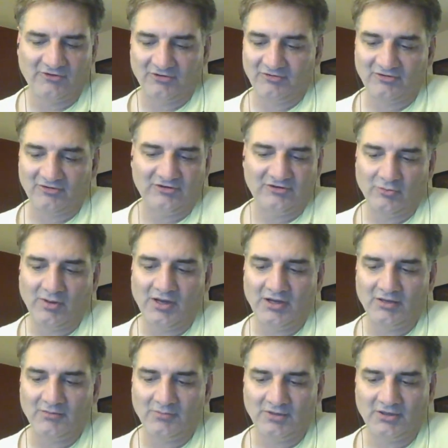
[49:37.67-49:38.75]
continue
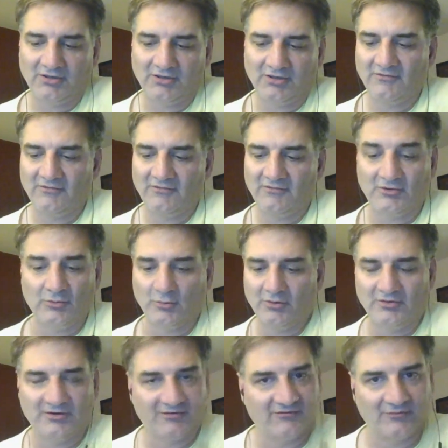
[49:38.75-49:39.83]
on because the
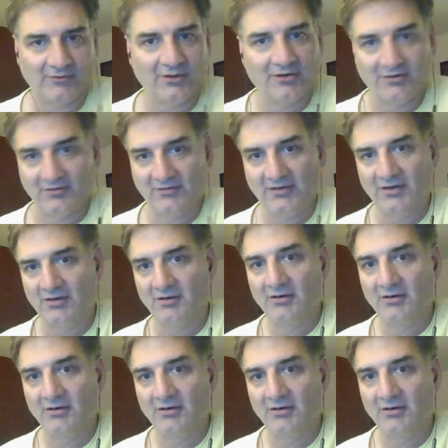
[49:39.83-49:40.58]
coordinates are already there,